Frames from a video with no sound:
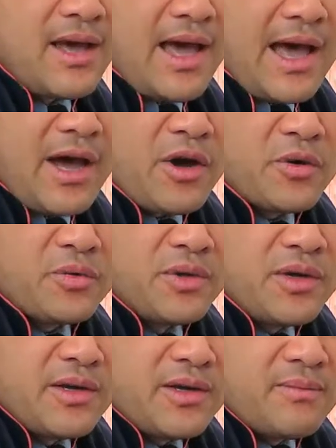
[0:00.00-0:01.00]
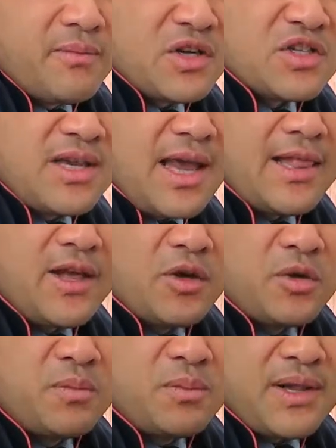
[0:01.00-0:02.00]
how much
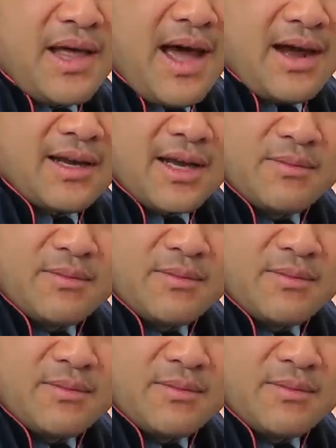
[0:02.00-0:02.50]
yellow plaque